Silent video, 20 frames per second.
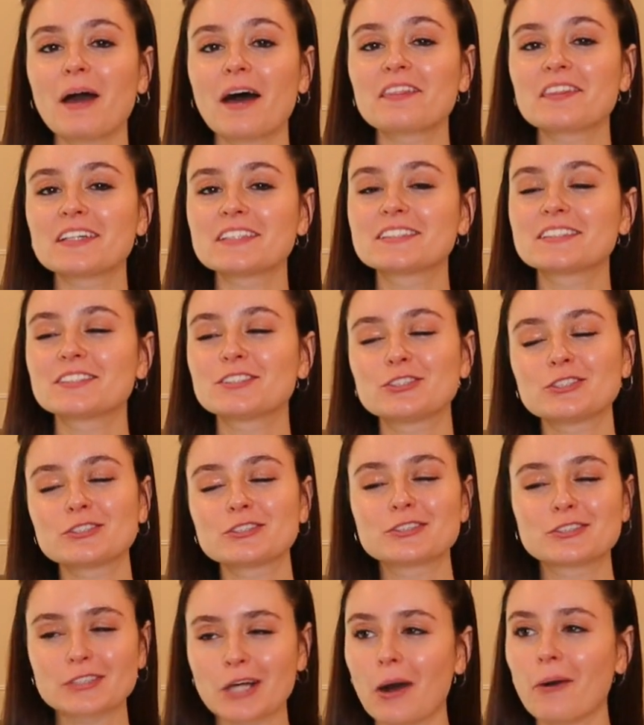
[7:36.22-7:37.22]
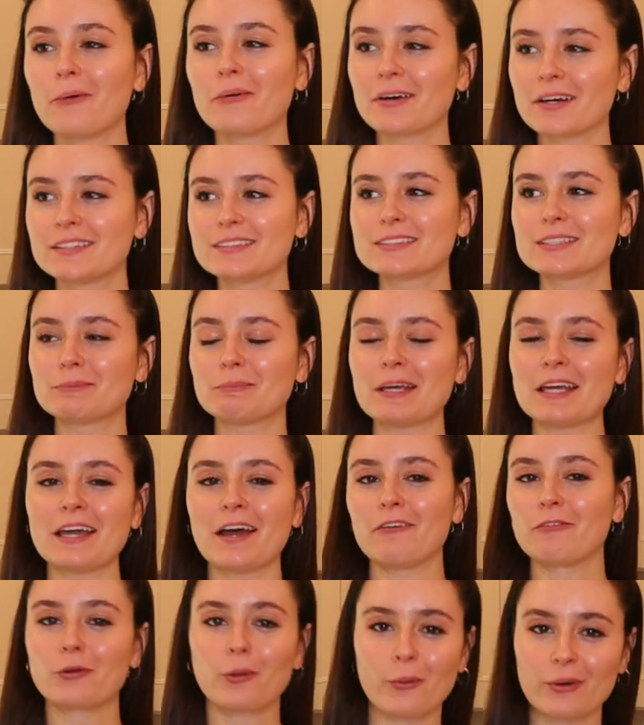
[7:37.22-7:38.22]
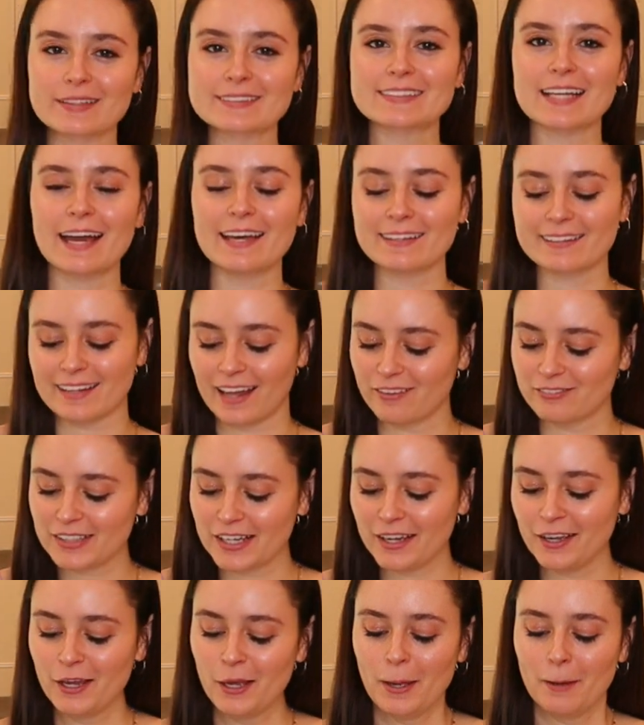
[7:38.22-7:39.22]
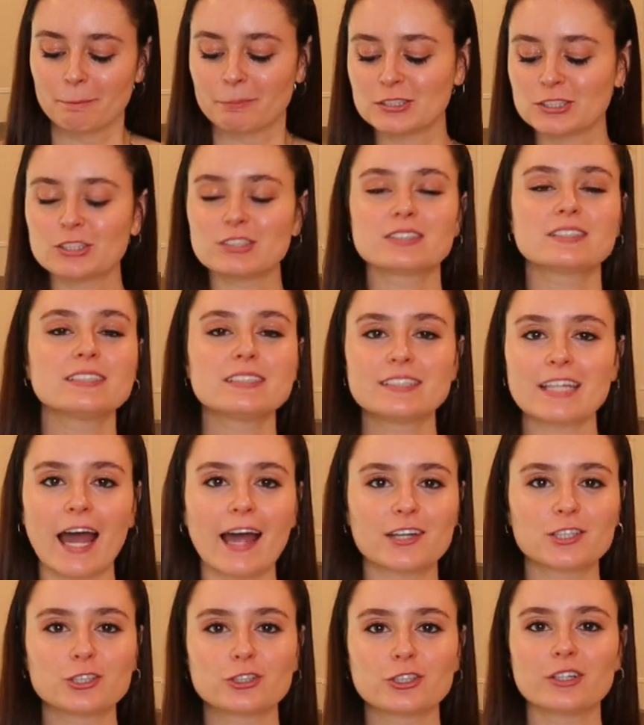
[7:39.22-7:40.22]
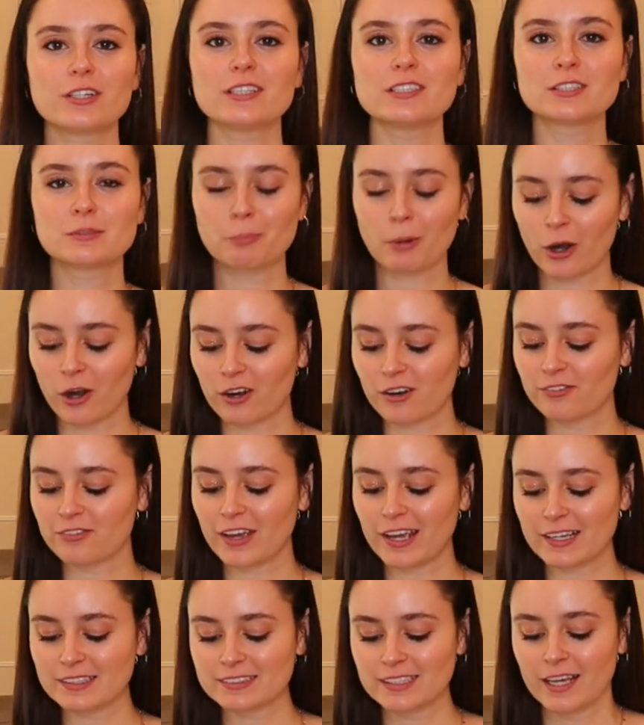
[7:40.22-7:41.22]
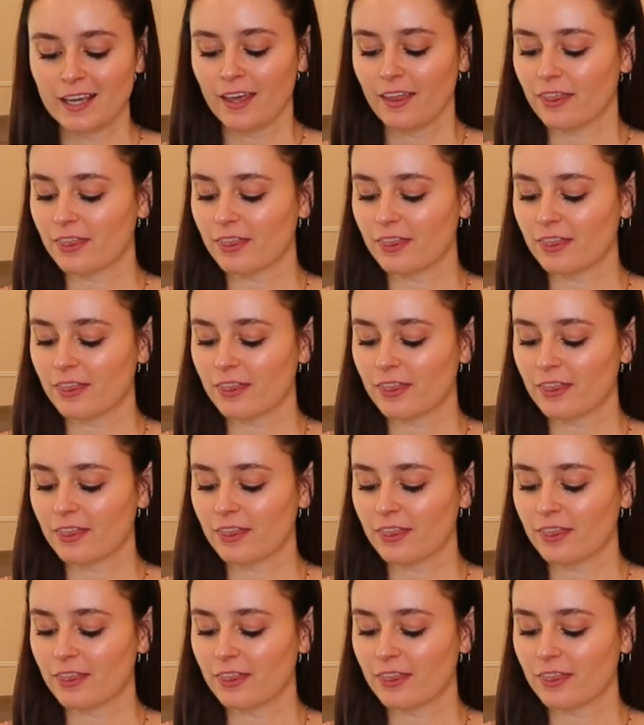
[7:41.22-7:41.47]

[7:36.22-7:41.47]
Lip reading: about this is just so good to me. Of course I love it, but just the texture is perfect.